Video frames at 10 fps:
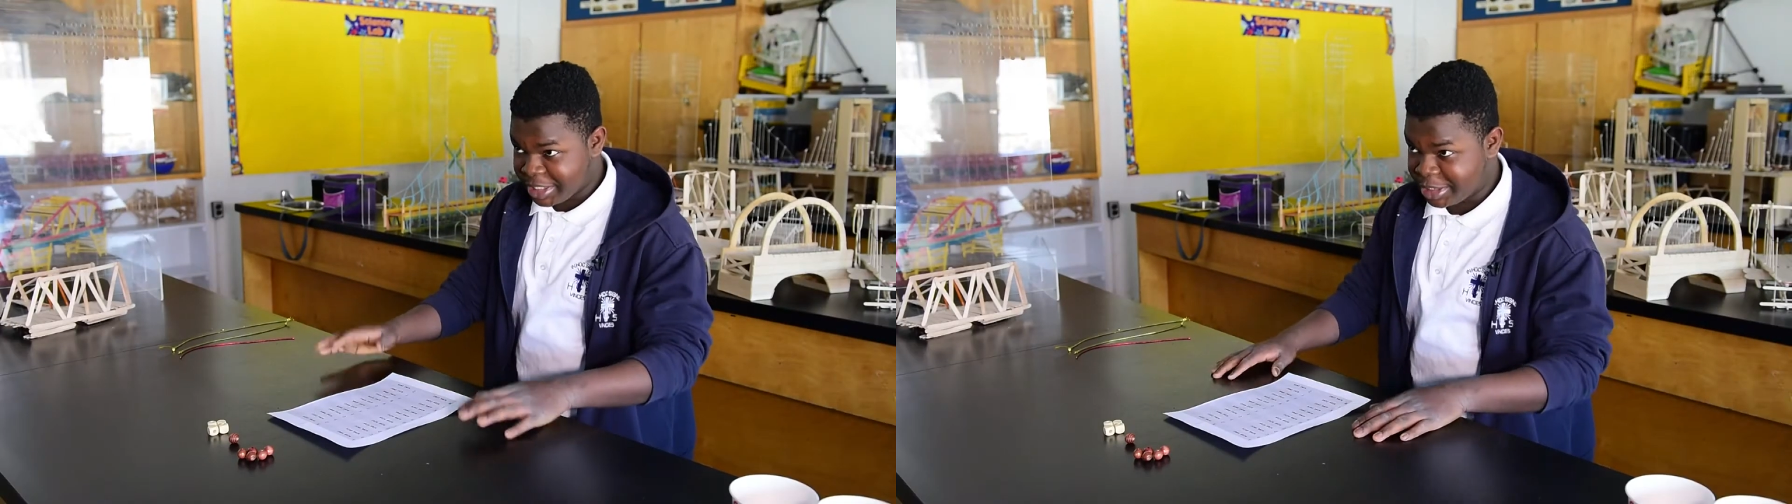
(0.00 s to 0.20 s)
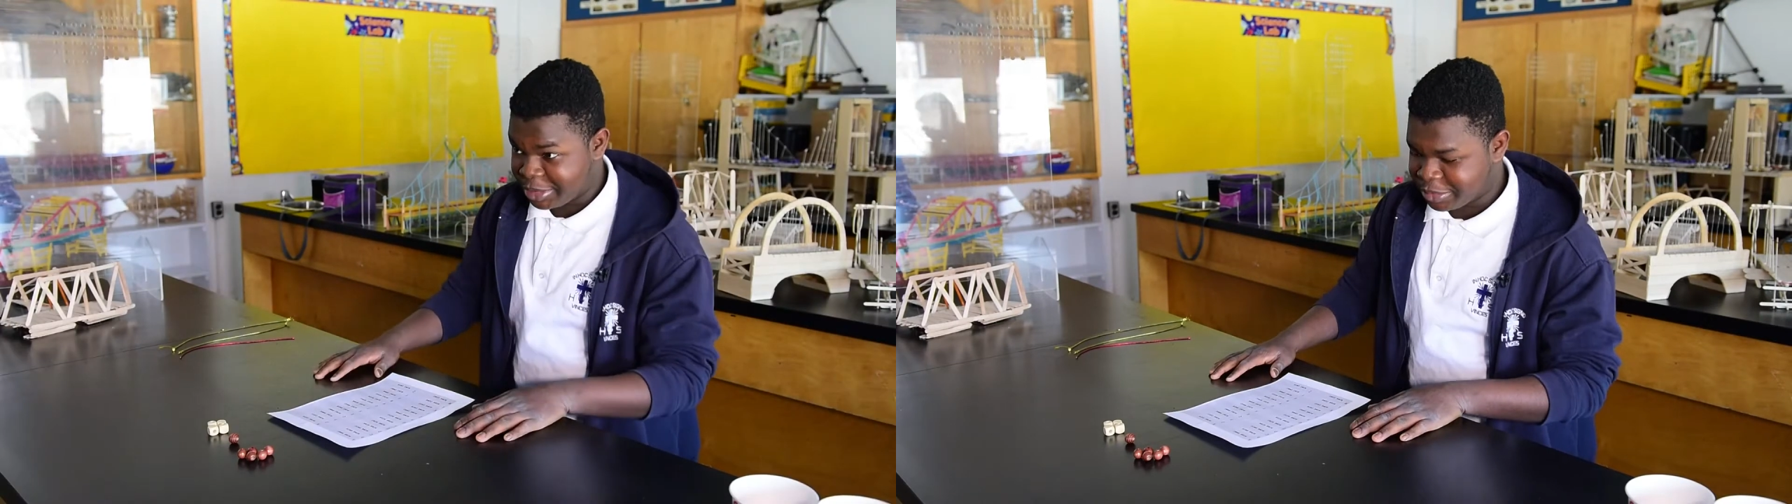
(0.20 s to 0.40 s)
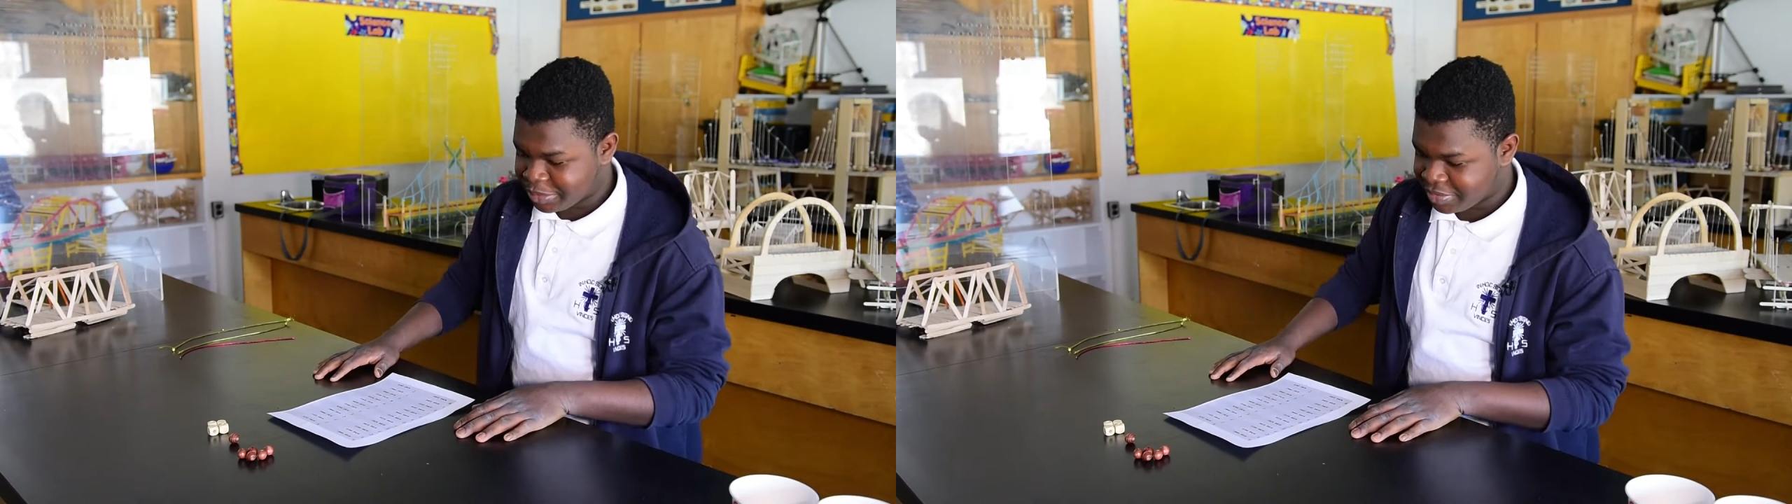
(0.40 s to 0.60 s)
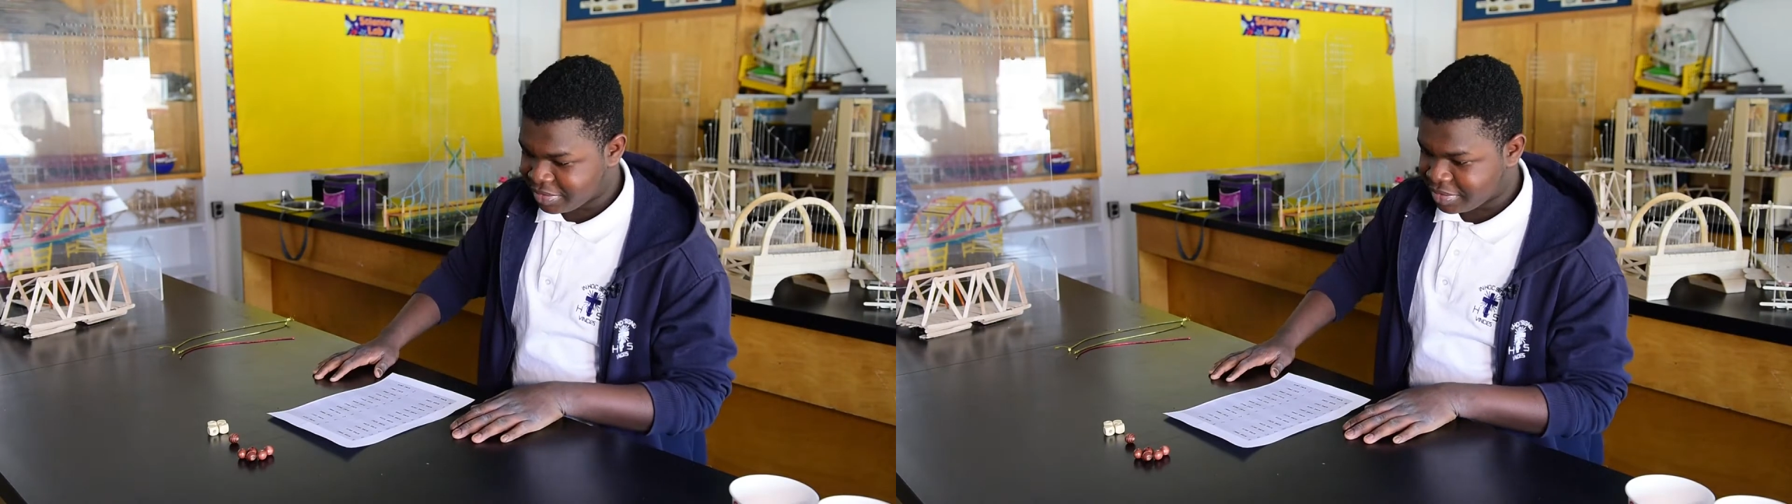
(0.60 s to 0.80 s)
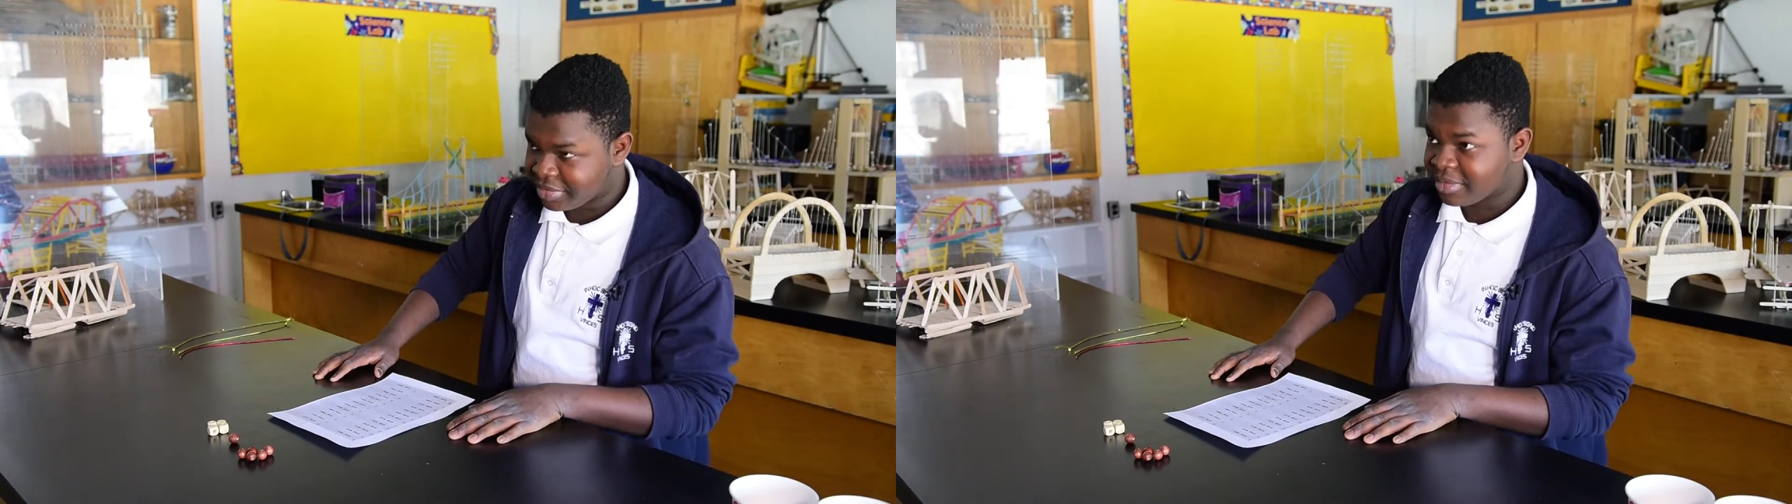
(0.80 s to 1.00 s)
two.
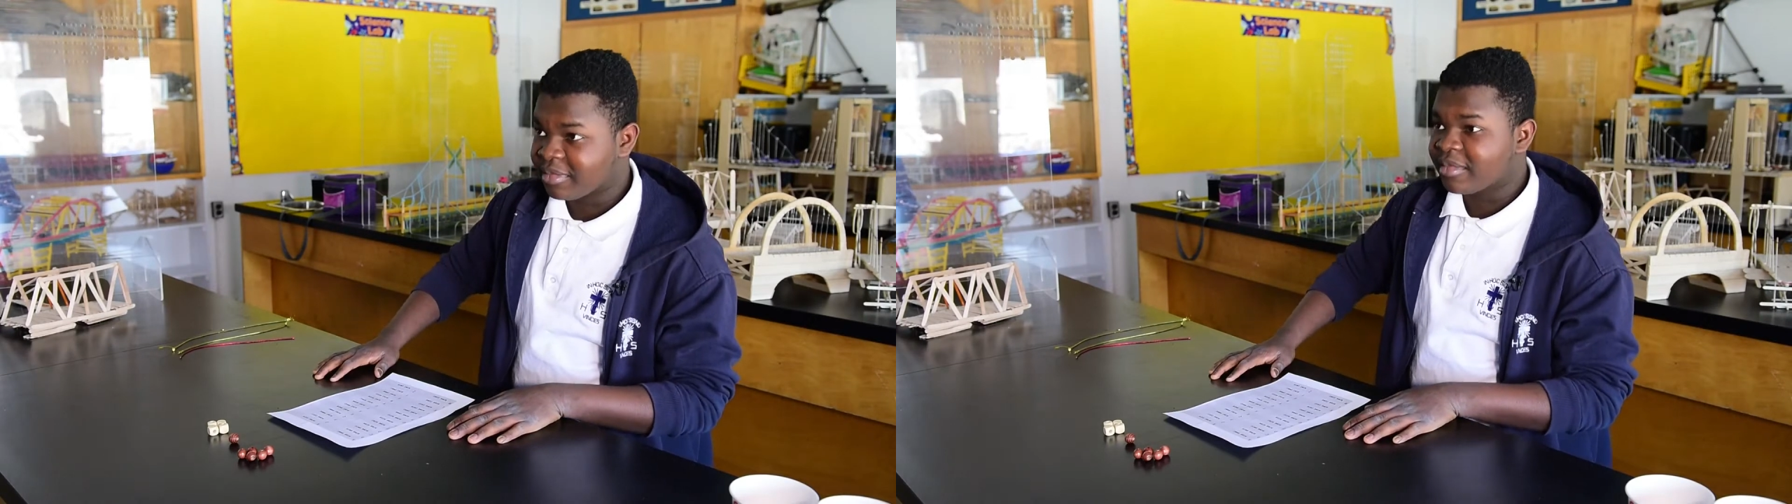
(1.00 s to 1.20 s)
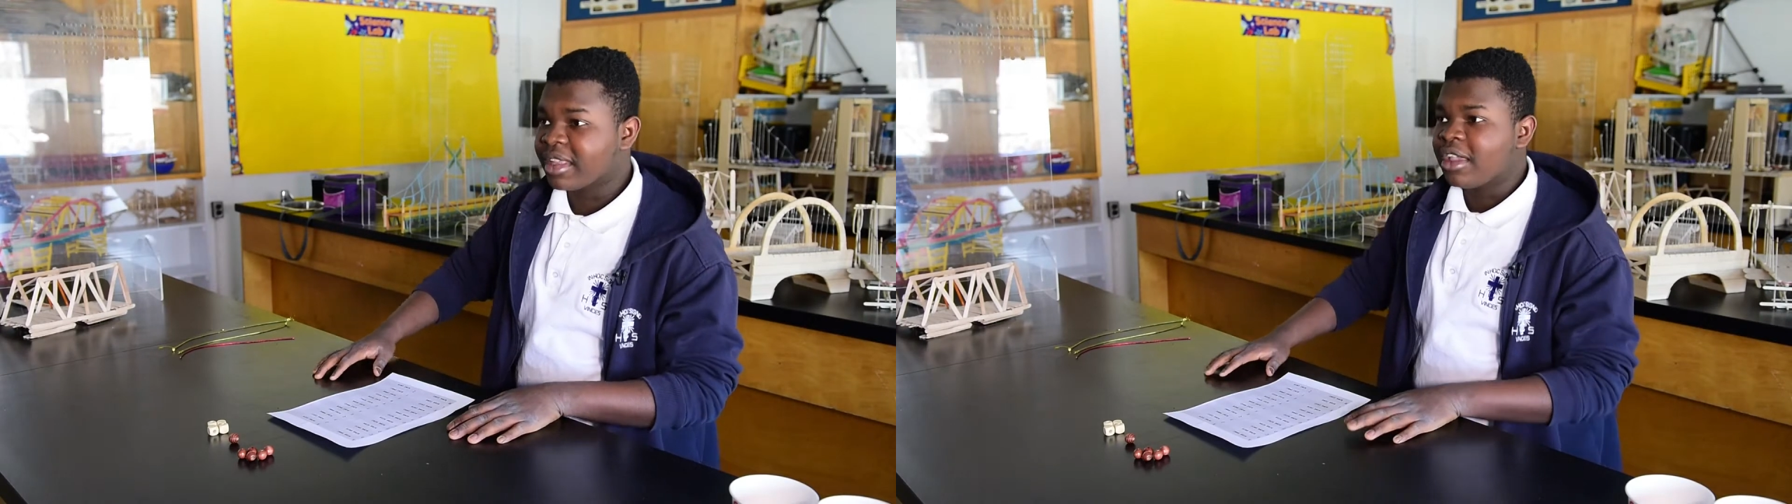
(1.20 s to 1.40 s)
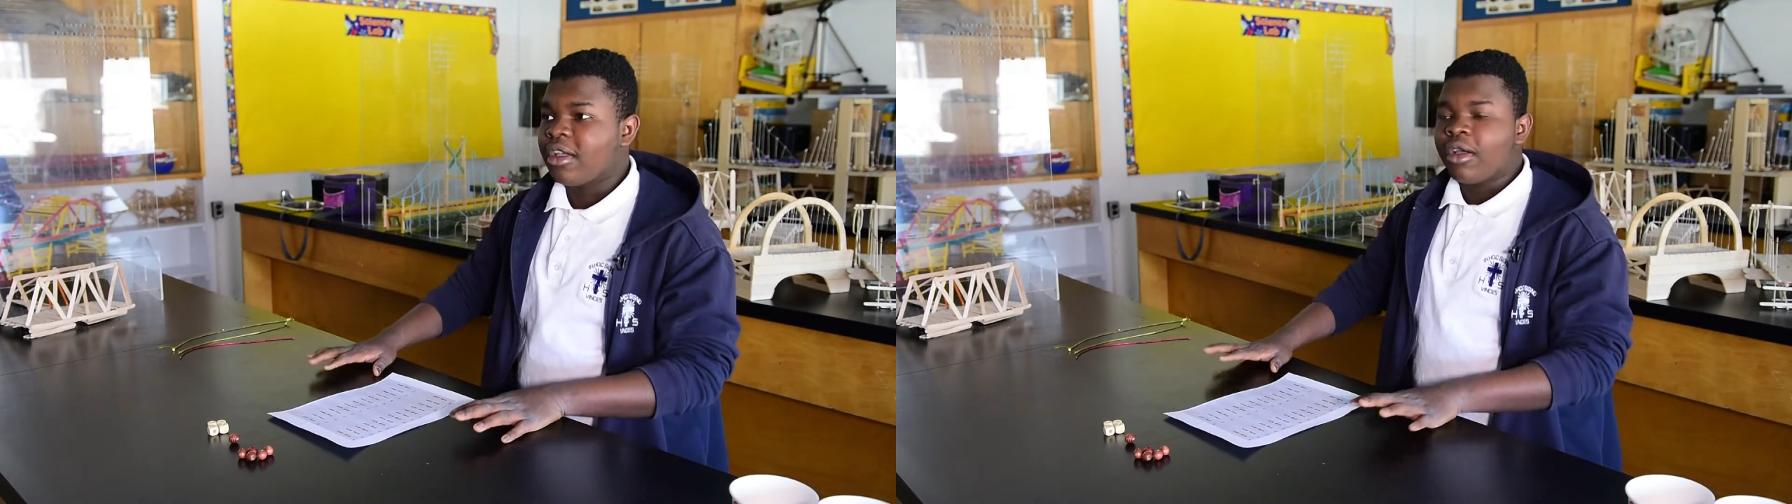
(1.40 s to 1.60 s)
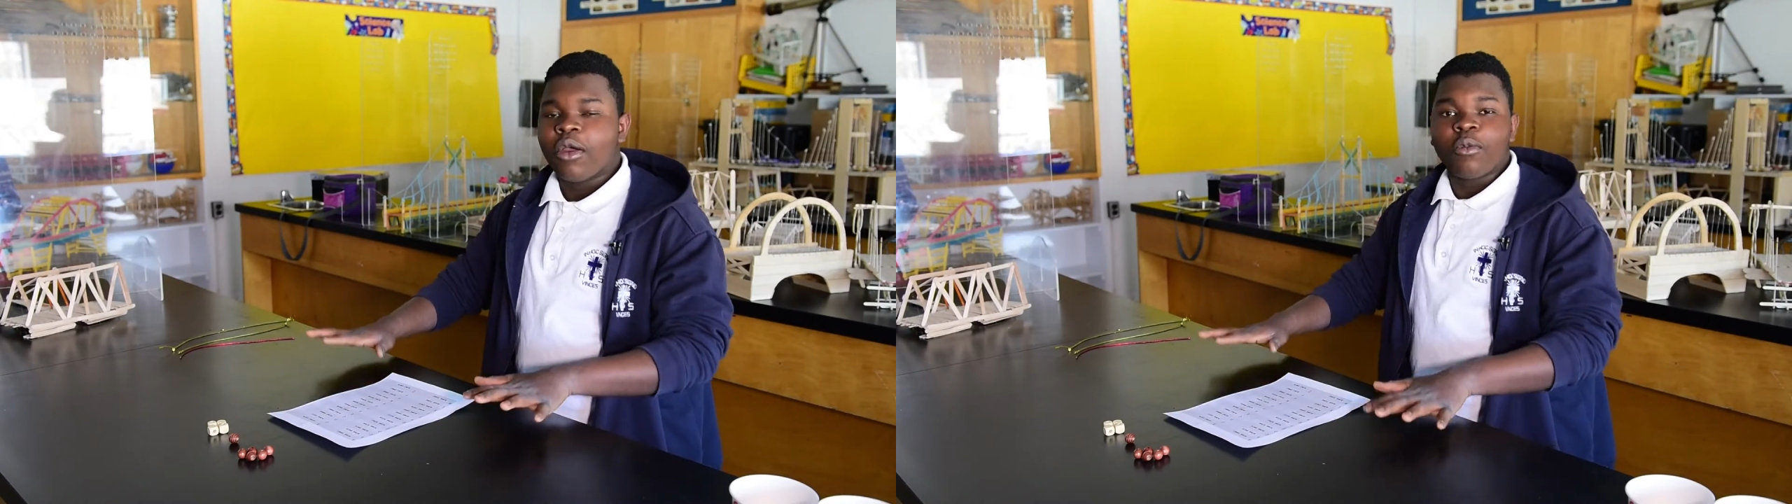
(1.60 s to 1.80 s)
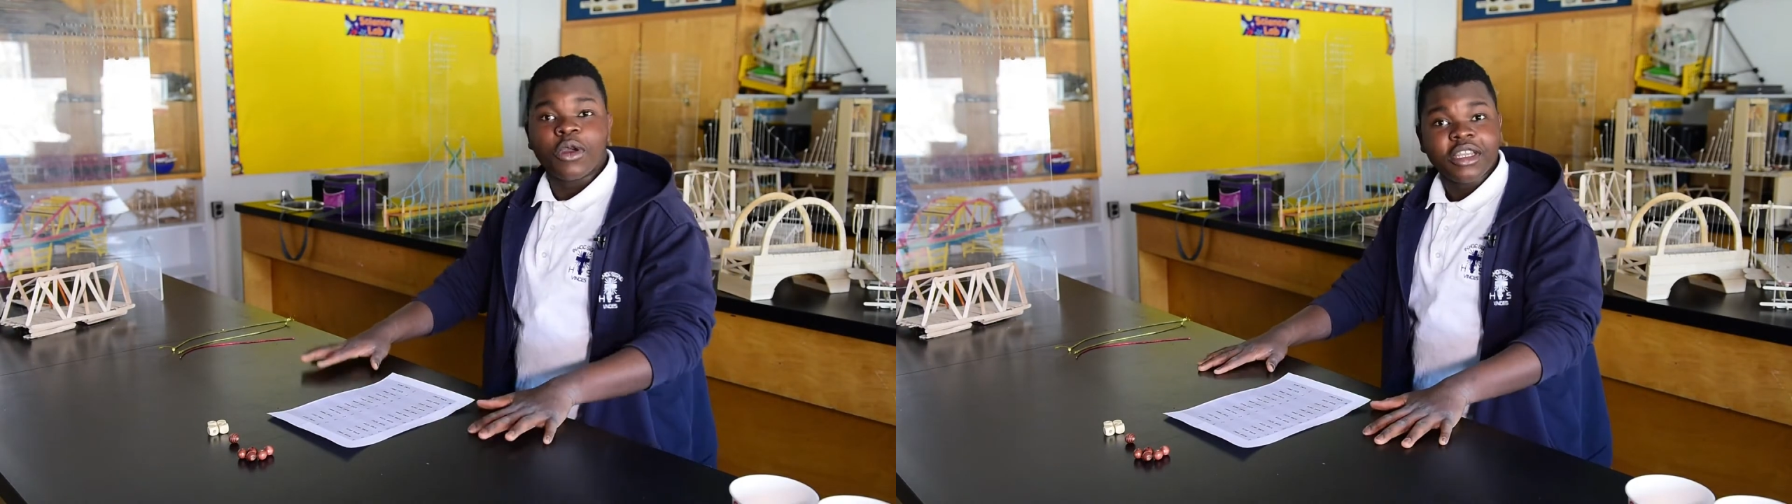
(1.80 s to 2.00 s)
What